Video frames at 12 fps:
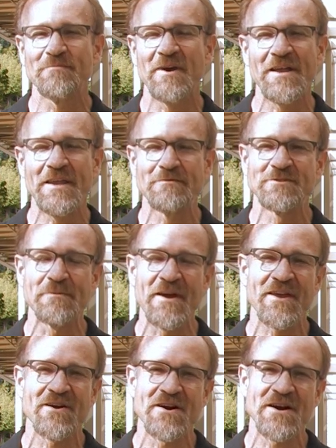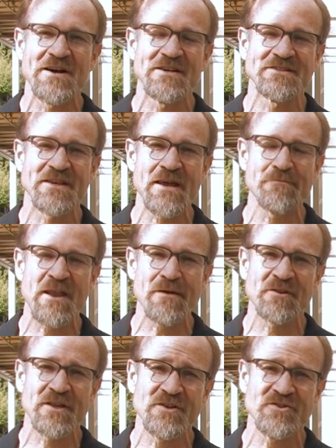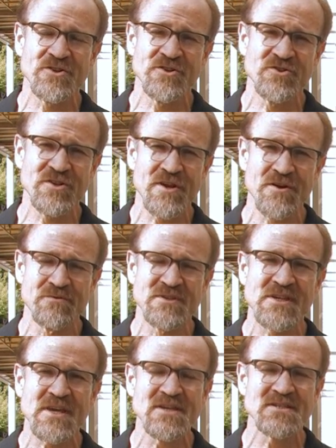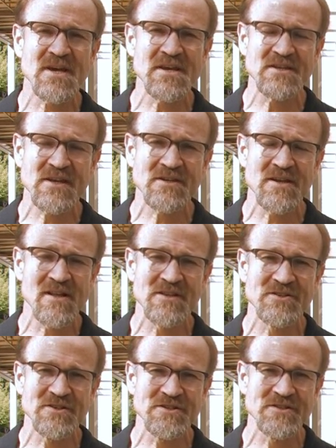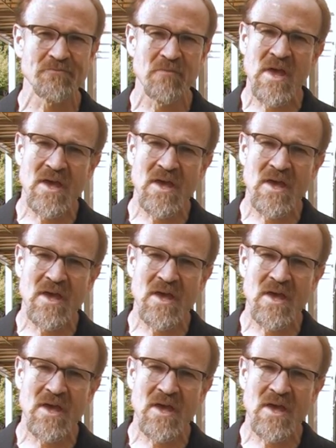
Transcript: my name is Mike Hawes and I'm an application engineer with Keysight Technologies